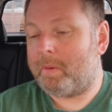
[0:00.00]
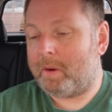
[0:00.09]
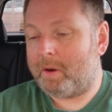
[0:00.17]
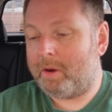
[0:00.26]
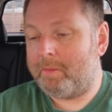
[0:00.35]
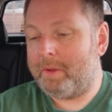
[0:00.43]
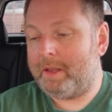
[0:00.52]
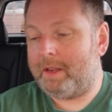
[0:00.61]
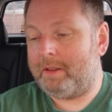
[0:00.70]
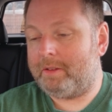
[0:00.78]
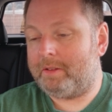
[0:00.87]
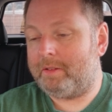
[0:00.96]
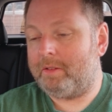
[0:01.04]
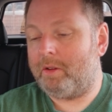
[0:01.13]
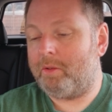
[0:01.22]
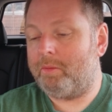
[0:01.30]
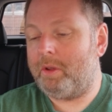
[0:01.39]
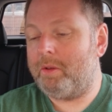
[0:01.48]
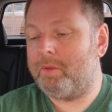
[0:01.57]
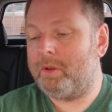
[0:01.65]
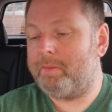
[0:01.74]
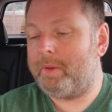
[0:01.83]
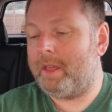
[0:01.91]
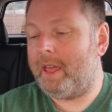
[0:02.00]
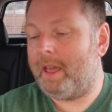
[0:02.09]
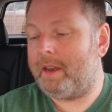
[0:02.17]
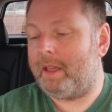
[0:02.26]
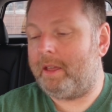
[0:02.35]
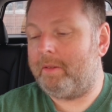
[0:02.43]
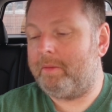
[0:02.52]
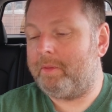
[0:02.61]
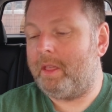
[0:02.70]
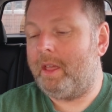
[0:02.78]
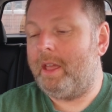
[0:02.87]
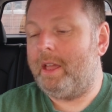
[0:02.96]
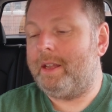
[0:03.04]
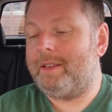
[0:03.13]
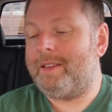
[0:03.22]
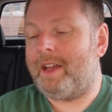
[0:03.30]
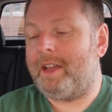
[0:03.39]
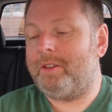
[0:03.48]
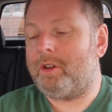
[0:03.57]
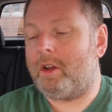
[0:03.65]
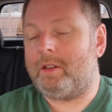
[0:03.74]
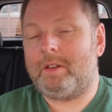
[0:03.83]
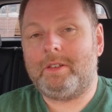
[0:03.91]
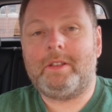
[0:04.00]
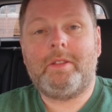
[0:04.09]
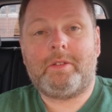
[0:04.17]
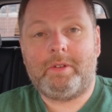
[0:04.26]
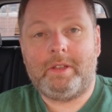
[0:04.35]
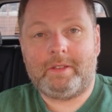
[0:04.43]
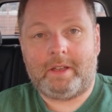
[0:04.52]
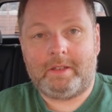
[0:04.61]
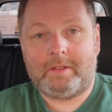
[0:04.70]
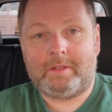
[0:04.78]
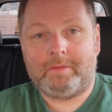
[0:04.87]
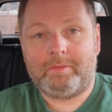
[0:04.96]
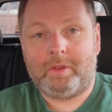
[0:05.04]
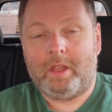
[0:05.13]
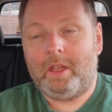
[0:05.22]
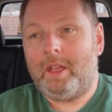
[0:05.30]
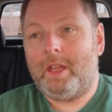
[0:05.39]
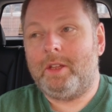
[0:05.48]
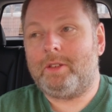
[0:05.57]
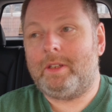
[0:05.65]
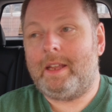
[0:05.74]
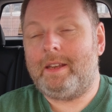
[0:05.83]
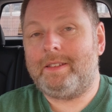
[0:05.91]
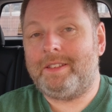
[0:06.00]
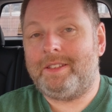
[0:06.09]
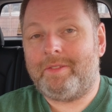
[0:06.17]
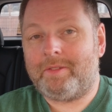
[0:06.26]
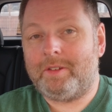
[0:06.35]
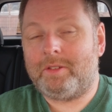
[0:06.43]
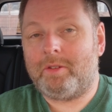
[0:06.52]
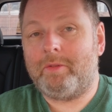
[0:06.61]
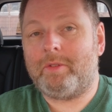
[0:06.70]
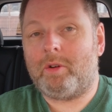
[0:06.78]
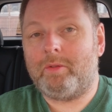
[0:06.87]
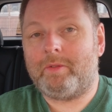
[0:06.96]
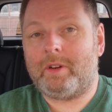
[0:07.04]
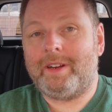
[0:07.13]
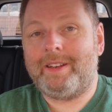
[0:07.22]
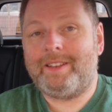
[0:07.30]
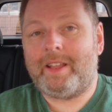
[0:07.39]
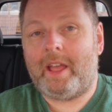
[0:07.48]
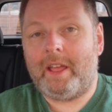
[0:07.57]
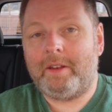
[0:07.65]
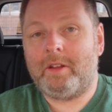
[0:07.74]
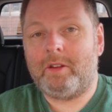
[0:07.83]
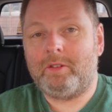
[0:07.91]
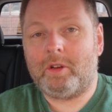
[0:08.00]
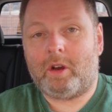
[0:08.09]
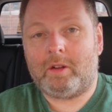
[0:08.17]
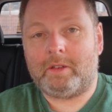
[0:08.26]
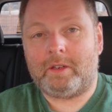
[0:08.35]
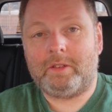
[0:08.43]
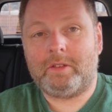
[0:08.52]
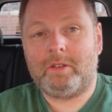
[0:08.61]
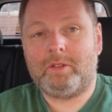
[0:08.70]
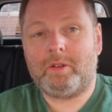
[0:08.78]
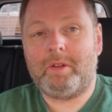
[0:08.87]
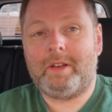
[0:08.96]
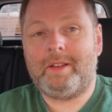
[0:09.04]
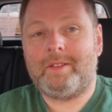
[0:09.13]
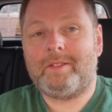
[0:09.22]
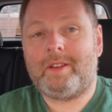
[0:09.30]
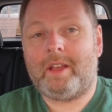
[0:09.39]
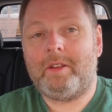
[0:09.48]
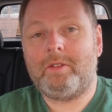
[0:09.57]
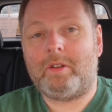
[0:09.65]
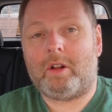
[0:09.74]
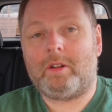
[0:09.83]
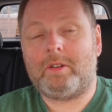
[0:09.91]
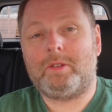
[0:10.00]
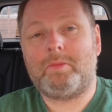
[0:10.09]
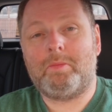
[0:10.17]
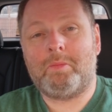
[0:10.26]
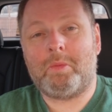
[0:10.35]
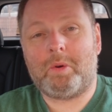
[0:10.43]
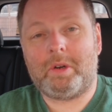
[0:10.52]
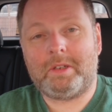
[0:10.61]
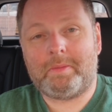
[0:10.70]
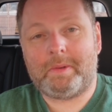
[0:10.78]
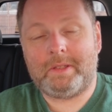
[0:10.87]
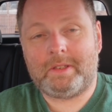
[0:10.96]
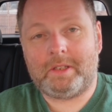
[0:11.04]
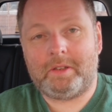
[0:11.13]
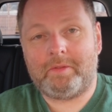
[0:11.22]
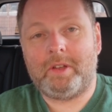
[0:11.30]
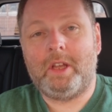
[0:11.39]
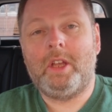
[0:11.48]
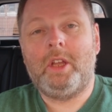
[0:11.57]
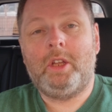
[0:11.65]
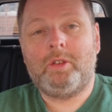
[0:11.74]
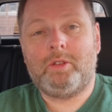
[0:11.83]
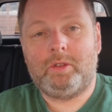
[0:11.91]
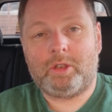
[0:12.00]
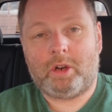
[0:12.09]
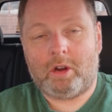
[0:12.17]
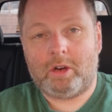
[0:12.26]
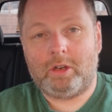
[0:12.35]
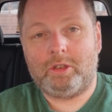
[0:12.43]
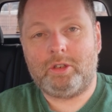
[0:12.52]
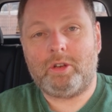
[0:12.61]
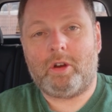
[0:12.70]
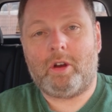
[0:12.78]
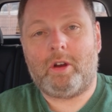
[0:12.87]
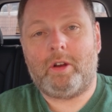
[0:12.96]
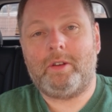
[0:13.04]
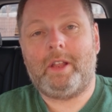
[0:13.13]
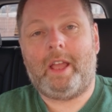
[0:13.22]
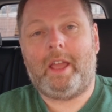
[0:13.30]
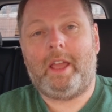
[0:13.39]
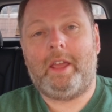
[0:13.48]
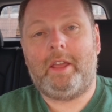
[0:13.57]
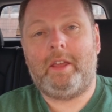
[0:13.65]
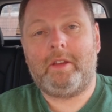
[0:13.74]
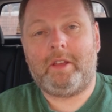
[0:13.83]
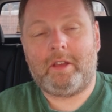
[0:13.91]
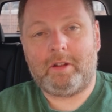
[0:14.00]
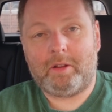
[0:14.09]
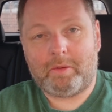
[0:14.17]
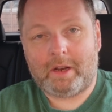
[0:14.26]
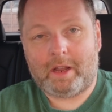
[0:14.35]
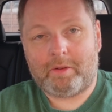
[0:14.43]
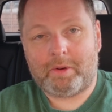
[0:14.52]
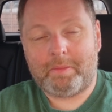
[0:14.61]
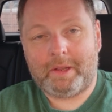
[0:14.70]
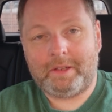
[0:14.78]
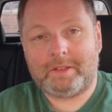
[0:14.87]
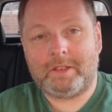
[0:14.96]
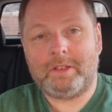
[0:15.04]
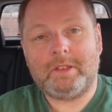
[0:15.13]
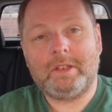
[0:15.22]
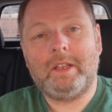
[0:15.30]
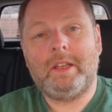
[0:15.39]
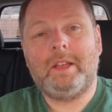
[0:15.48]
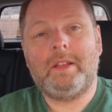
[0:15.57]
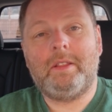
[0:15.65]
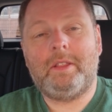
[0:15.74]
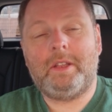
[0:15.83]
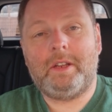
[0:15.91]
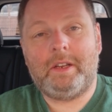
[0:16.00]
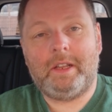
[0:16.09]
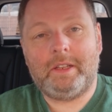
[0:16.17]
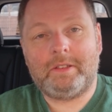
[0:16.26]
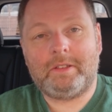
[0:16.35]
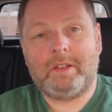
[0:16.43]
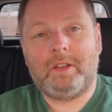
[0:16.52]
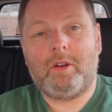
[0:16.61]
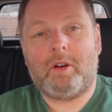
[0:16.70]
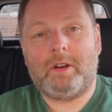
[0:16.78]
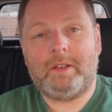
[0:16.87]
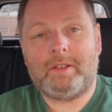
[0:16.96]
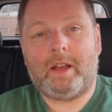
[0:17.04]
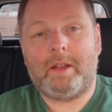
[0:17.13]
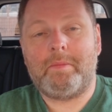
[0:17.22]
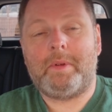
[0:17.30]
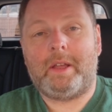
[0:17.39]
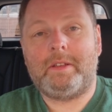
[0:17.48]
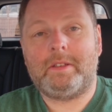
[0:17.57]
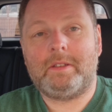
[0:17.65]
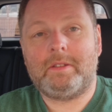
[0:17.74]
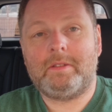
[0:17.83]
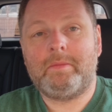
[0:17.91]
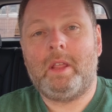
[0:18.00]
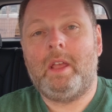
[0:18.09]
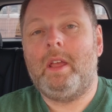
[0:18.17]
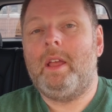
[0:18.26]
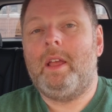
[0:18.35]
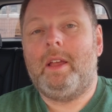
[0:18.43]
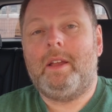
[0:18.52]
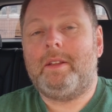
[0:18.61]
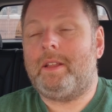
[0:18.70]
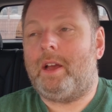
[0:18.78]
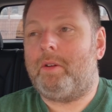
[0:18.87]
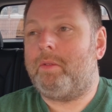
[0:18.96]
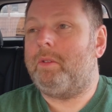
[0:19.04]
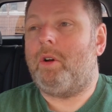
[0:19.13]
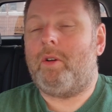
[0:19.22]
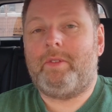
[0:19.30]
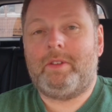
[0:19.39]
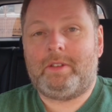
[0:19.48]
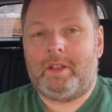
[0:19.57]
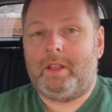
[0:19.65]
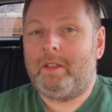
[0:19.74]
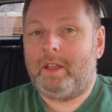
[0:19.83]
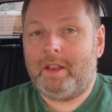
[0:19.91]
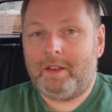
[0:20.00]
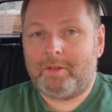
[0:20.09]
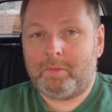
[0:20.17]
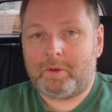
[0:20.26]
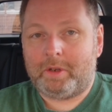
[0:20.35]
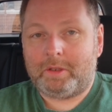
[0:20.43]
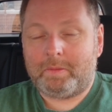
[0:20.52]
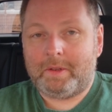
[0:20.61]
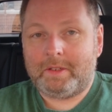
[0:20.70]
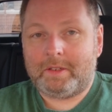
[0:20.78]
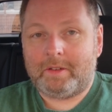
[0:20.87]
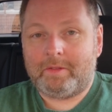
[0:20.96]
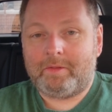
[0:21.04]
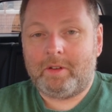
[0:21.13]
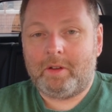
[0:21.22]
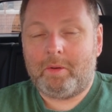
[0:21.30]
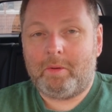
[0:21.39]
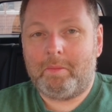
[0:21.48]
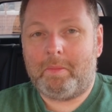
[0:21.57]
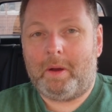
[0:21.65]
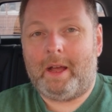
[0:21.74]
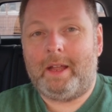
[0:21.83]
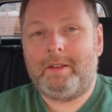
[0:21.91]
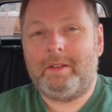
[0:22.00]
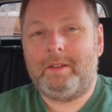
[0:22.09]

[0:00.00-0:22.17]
per minute, we would be getting $9.03. So that is a difference of over $10. So it is $10 more expensive to charge on a kilowatt hour basis than it is on a time basis. Now, obviously, it is more expensive, but